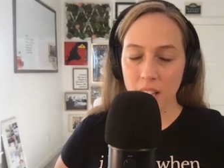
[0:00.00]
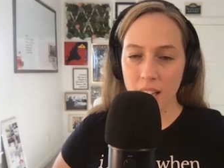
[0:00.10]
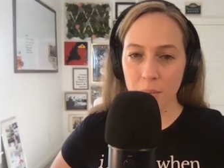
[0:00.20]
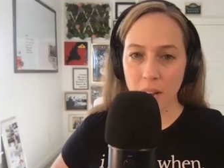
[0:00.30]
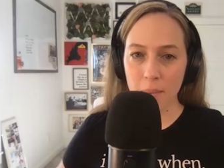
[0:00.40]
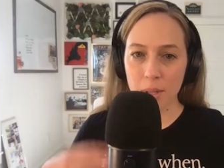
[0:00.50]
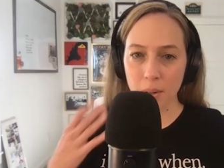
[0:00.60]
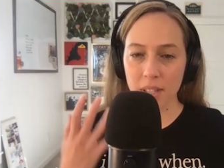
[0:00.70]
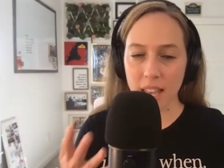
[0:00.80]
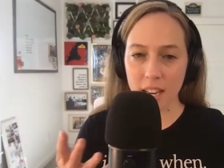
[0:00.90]
and why I'm so
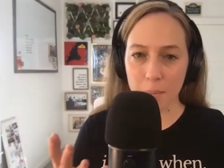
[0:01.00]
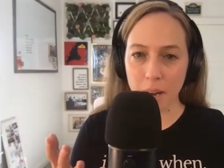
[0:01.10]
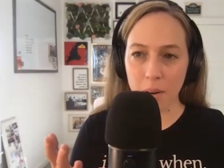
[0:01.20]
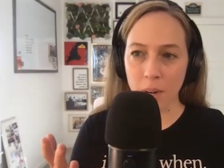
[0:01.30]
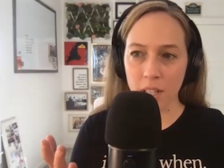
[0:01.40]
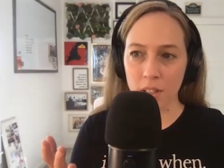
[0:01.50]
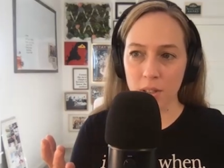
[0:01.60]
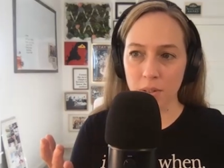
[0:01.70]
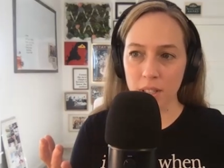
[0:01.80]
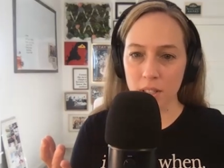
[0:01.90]
excited about what you're
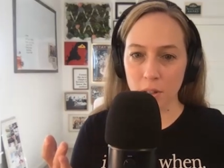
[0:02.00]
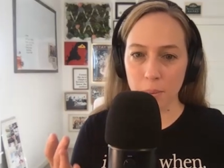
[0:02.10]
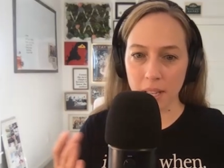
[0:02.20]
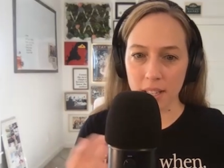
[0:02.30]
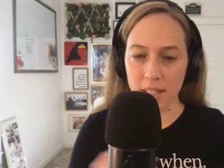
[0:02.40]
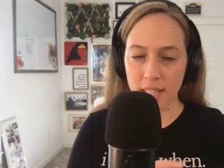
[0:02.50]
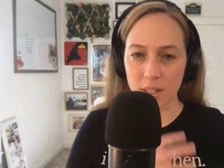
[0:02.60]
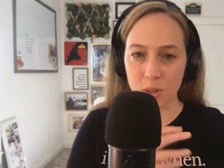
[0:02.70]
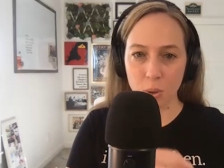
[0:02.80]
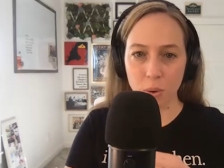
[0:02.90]
doing too, because
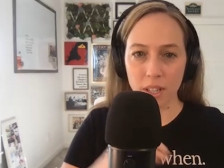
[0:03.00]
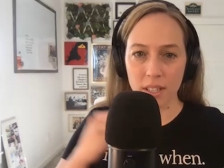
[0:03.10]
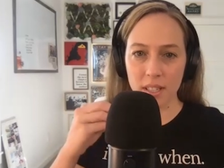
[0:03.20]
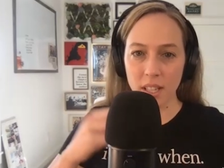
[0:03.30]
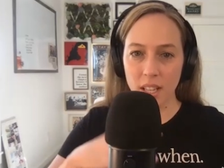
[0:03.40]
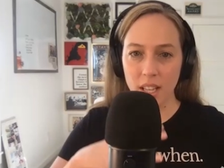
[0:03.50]
these stories